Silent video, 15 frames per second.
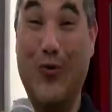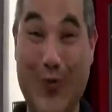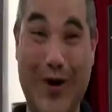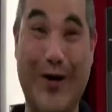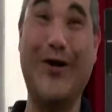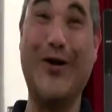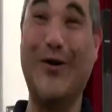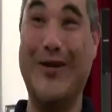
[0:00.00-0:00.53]
want
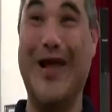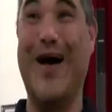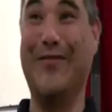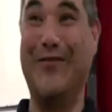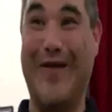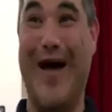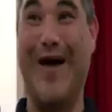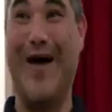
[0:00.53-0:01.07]
to go down
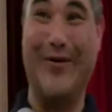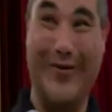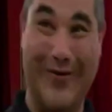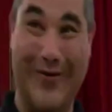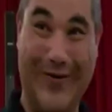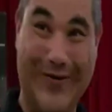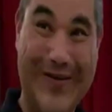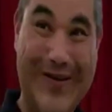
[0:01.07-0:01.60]
the rabbit
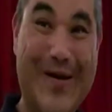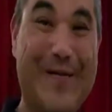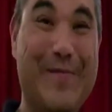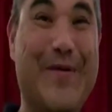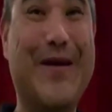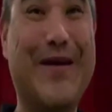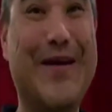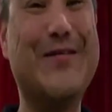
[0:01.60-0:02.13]
hole
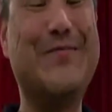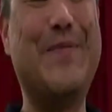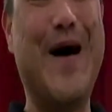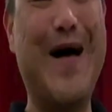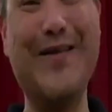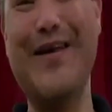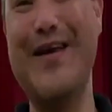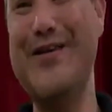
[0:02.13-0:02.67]
because
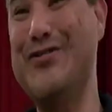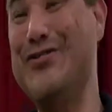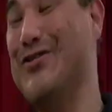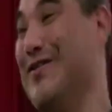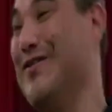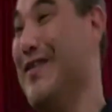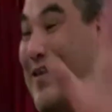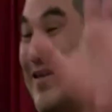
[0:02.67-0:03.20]

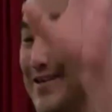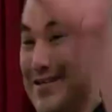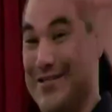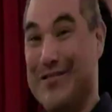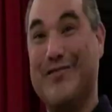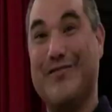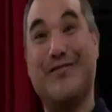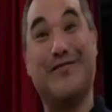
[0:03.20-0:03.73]
pollination
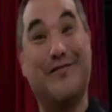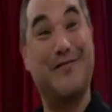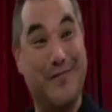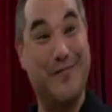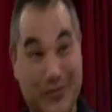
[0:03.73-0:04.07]
is